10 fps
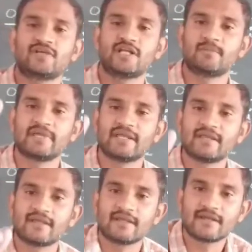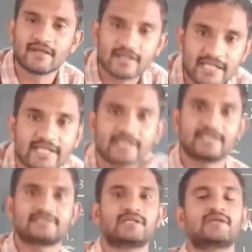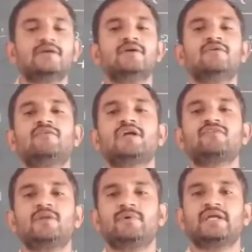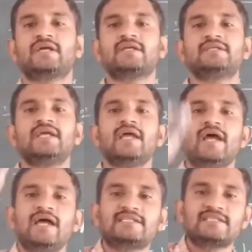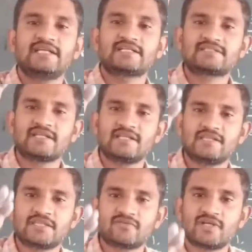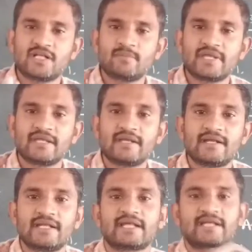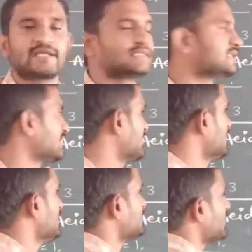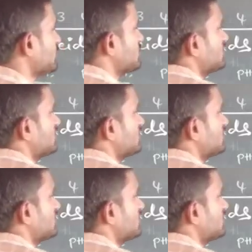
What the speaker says: will be decreasing. What will be decreasing? Acidic strength will be decreasing. Suppose